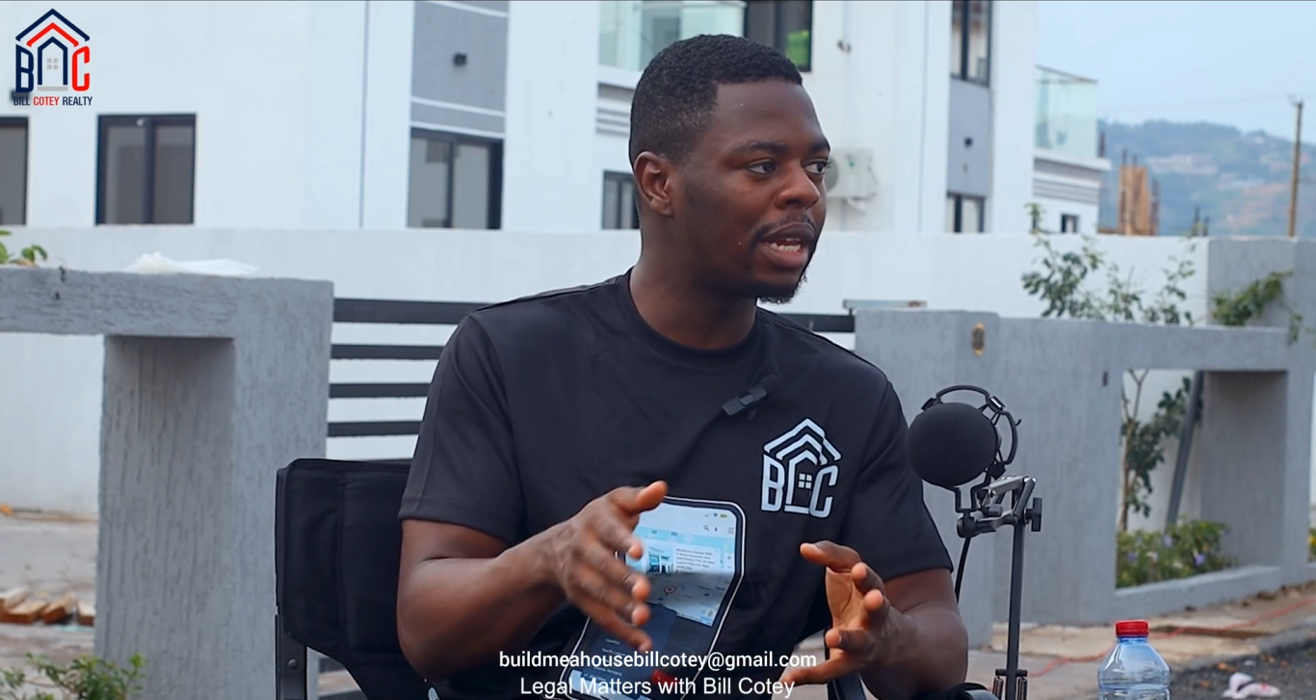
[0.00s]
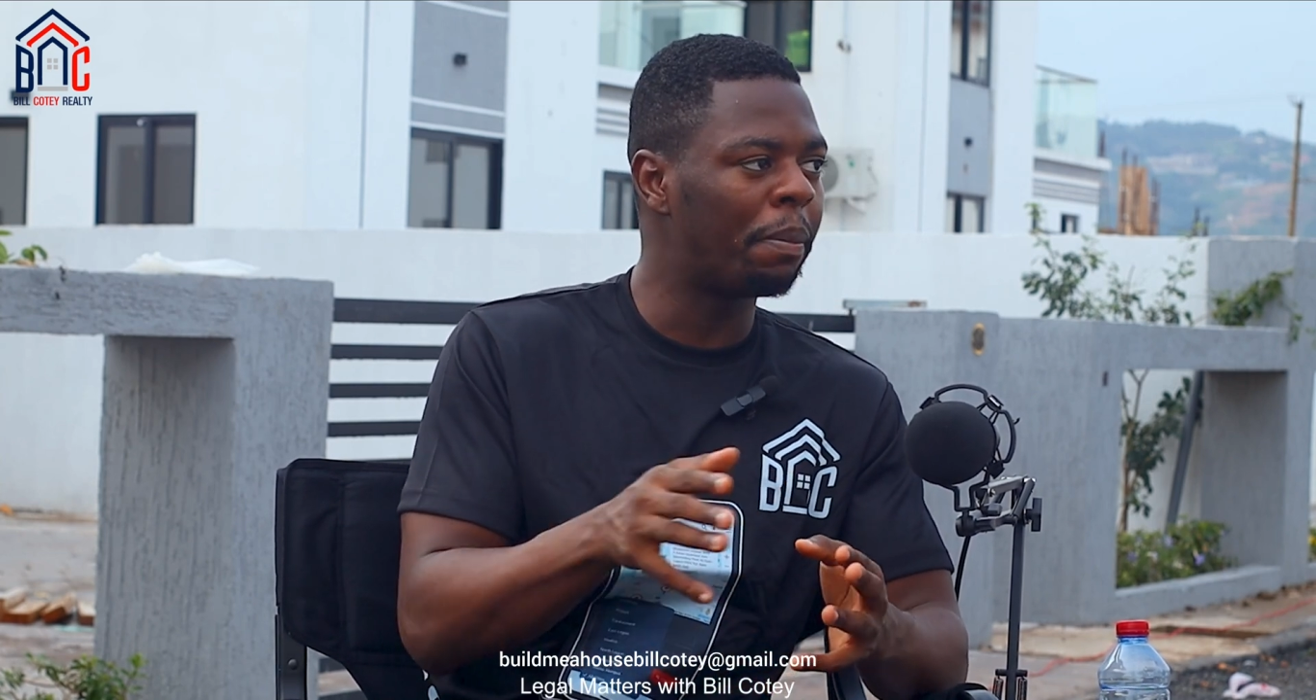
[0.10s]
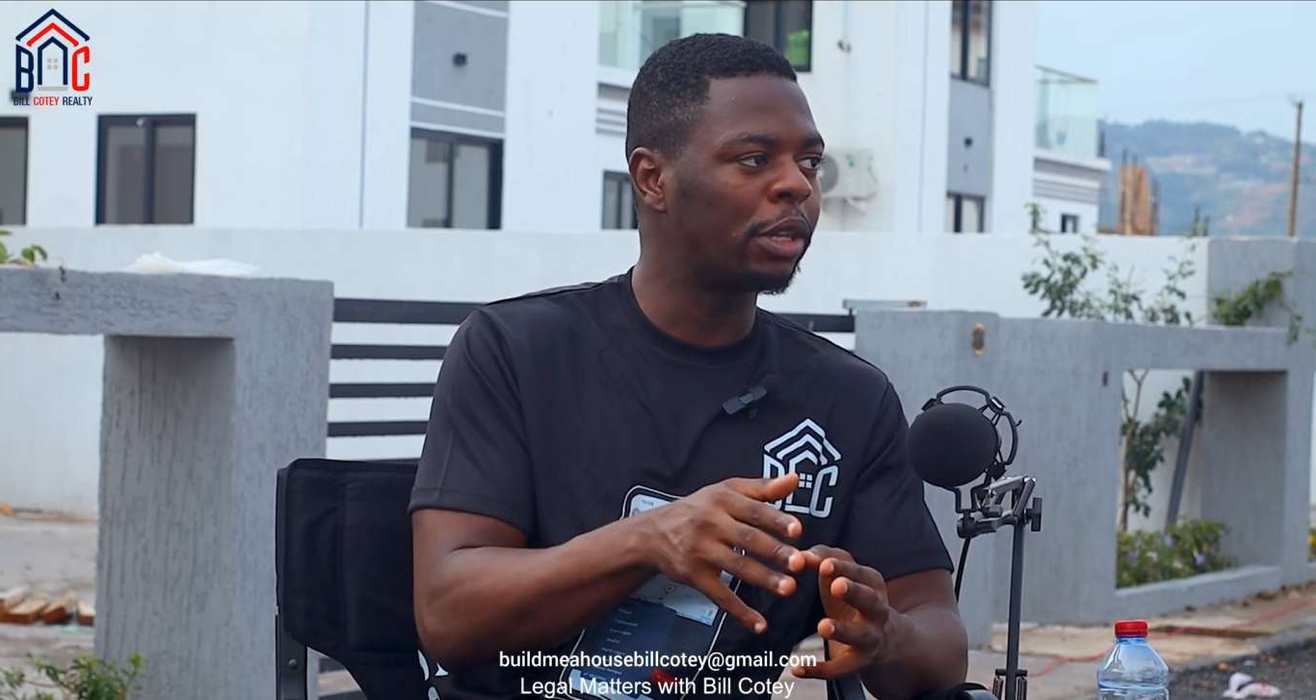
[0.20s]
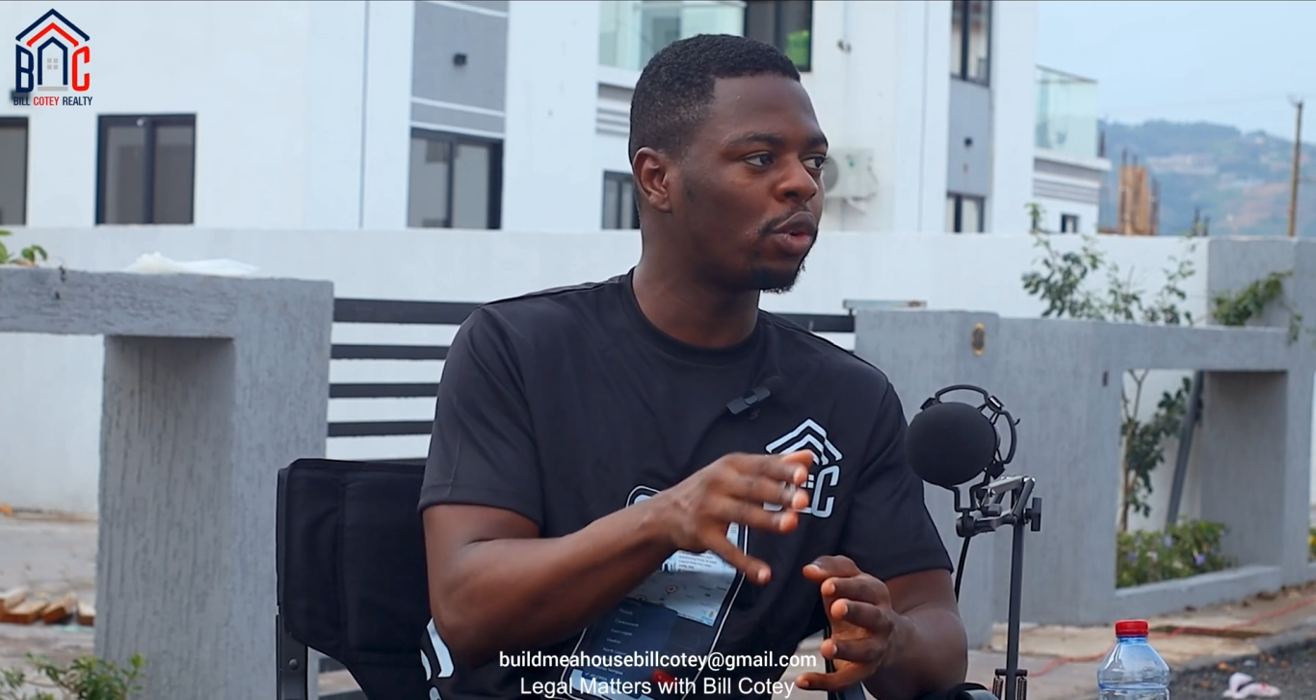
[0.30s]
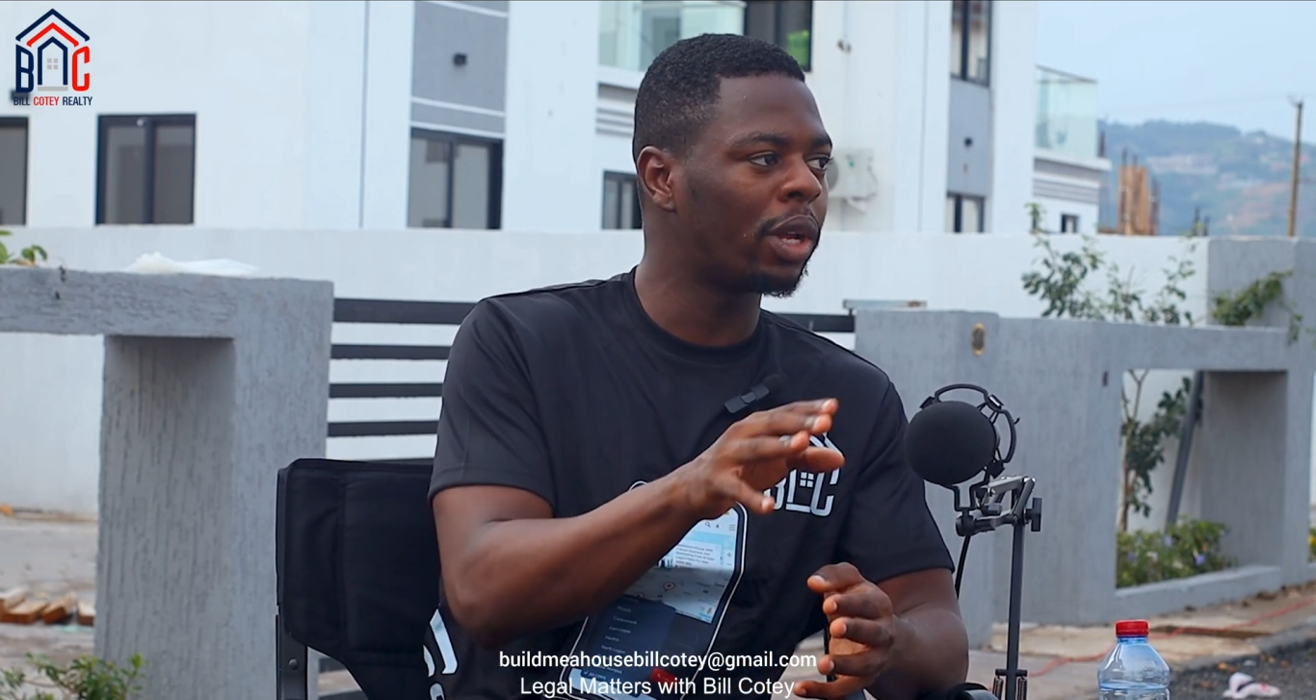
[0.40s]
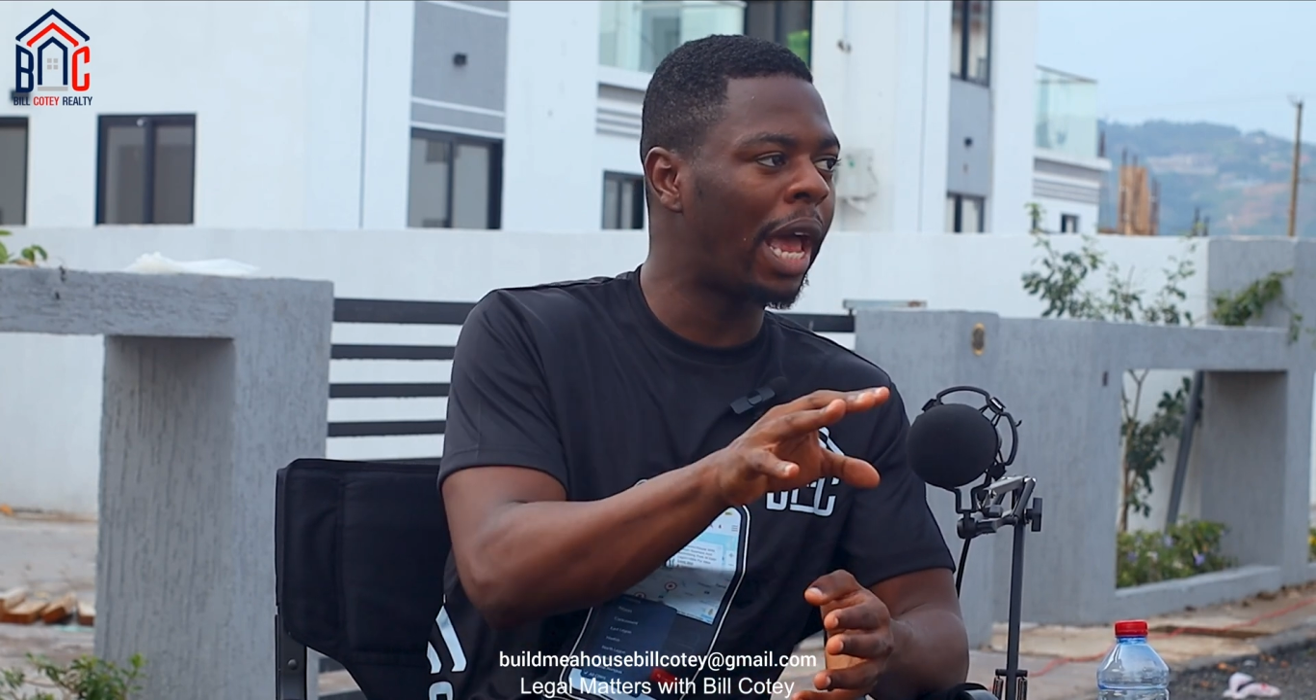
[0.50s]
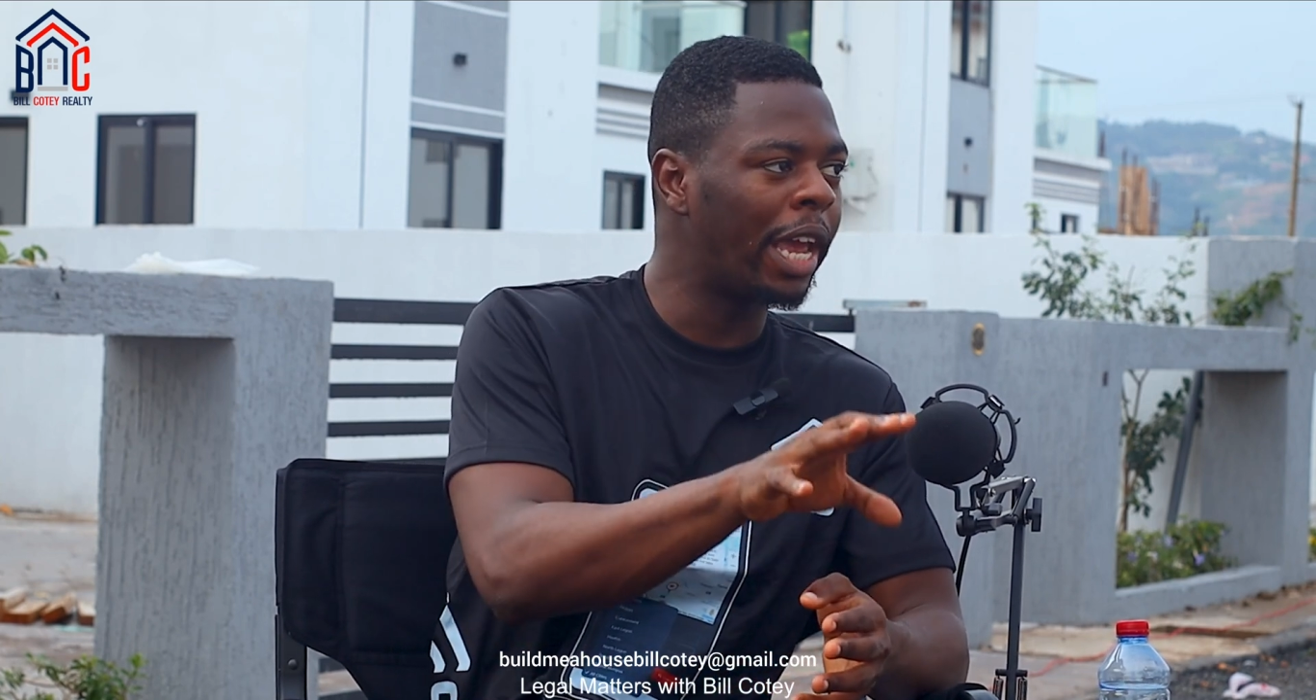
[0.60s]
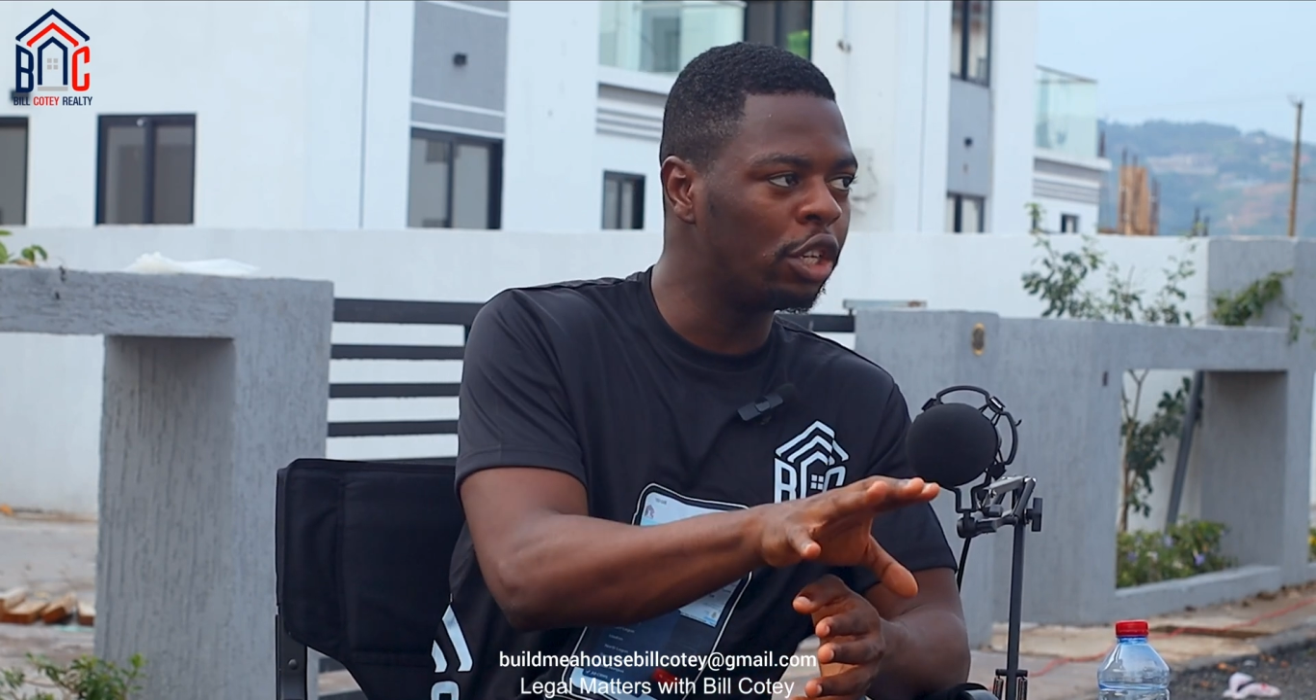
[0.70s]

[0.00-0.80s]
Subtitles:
the particular